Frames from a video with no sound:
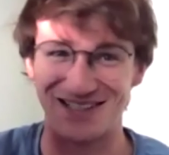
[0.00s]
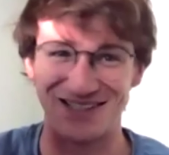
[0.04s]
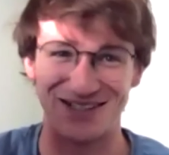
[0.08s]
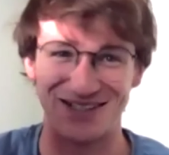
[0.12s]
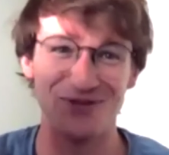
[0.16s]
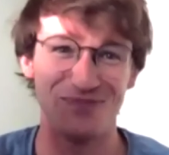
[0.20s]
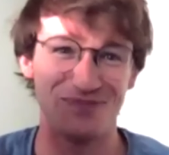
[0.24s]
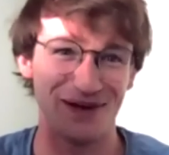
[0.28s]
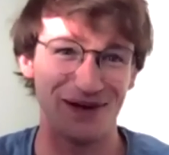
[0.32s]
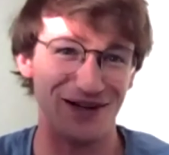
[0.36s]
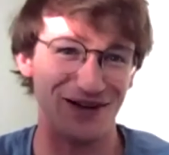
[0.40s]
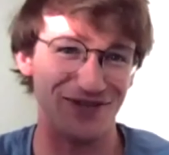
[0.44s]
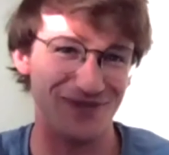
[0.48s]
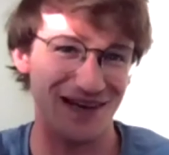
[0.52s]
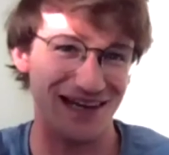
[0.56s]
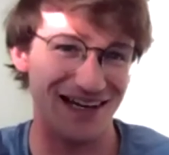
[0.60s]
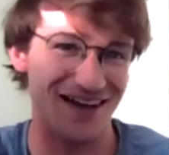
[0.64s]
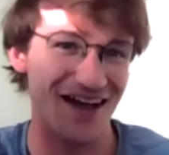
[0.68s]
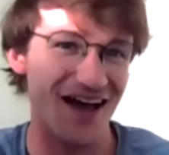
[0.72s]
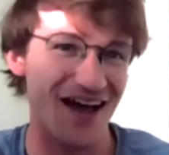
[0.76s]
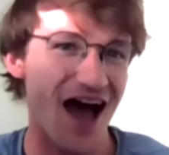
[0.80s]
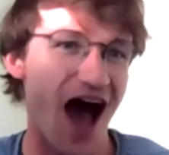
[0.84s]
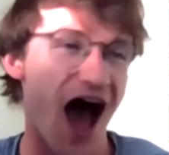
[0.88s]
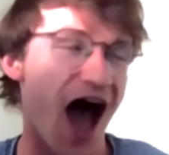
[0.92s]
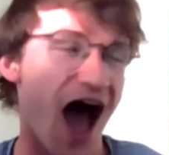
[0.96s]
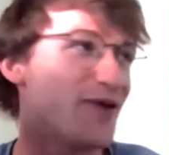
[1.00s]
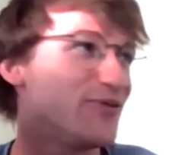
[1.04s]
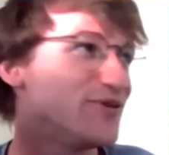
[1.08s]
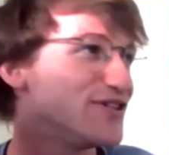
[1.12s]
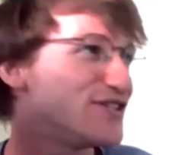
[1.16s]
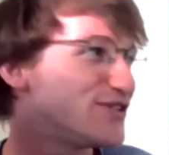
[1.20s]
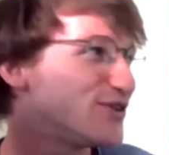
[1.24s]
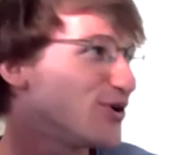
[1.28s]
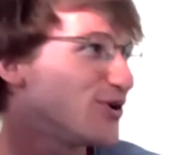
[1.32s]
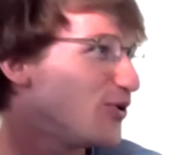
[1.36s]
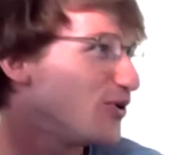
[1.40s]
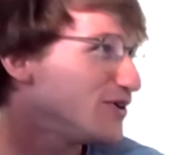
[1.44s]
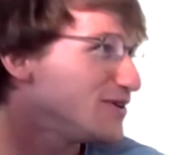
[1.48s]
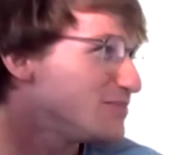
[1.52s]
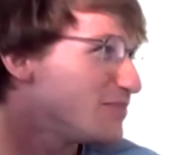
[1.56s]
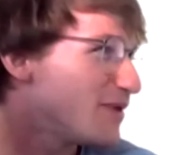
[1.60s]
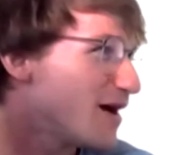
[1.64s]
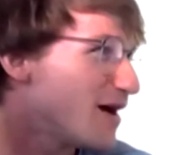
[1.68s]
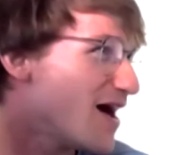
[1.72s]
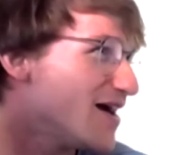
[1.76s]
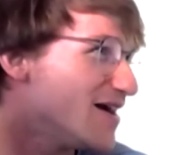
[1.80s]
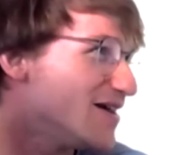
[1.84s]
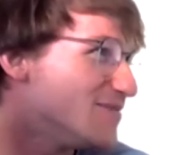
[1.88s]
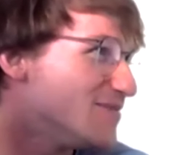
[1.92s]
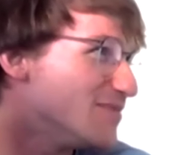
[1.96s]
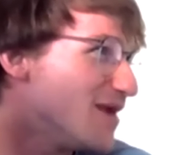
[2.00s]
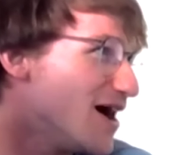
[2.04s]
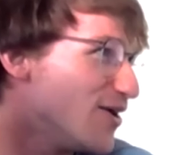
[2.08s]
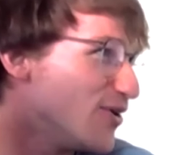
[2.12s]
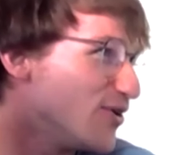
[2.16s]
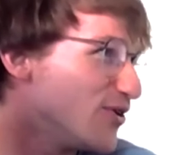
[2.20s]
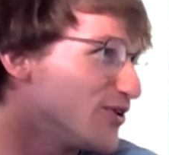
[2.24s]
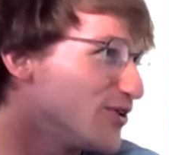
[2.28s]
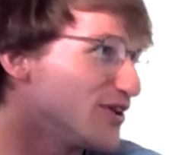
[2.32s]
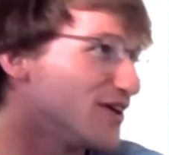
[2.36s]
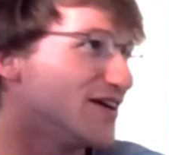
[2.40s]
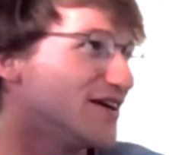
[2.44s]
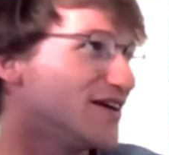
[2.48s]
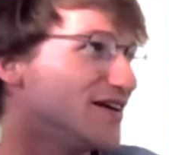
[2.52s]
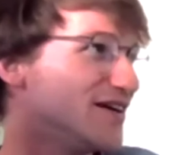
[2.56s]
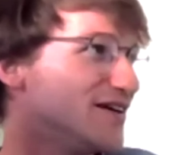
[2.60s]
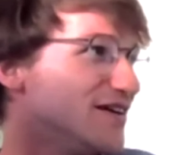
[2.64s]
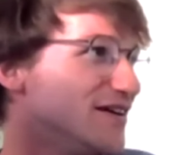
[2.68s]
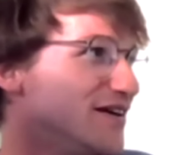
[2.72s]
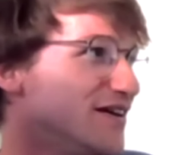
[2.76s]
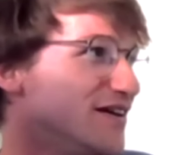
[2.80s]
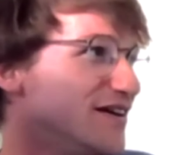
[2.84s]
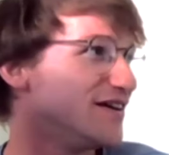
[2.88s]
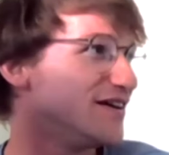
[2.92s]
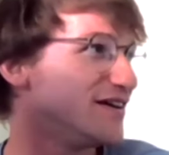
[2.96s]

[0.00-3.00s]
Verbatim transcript: stupid of me. I was told by my early,